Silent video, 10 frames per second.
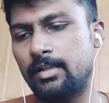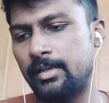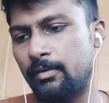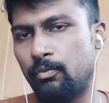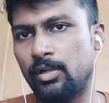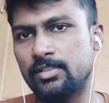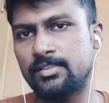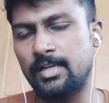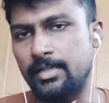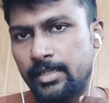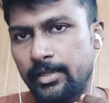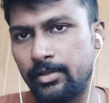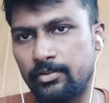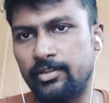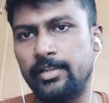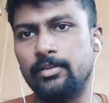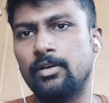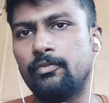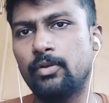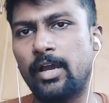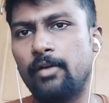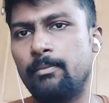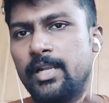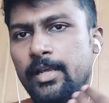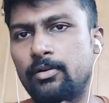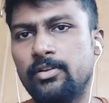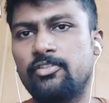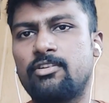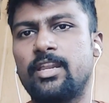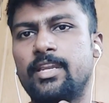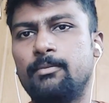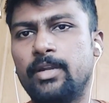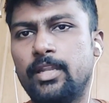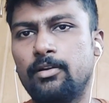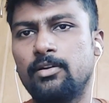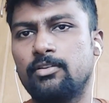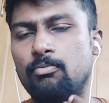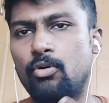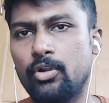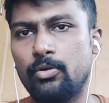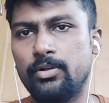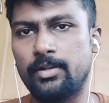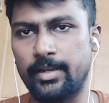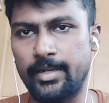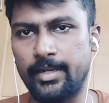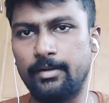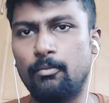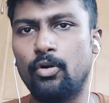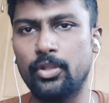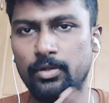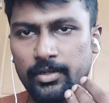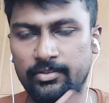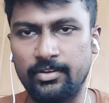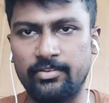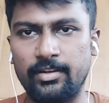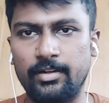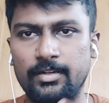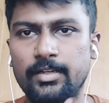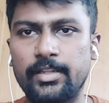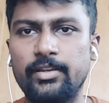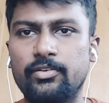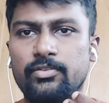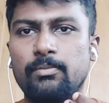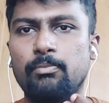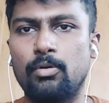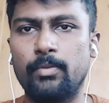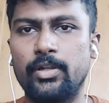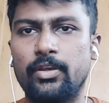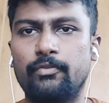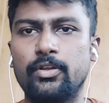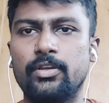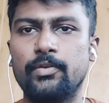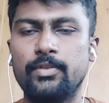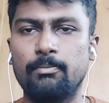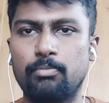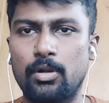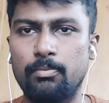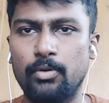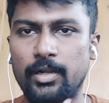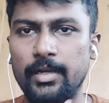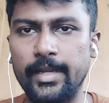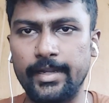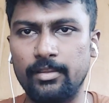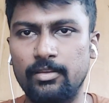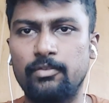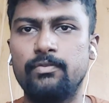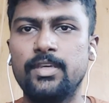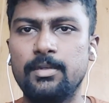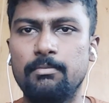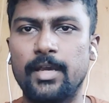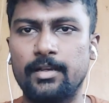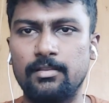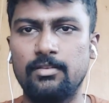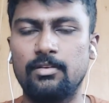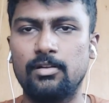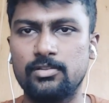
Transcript: involves continuously. You have to have meticulous training, meticulous modular session, continuous improvement. You have to give them proper guidance, feedback. This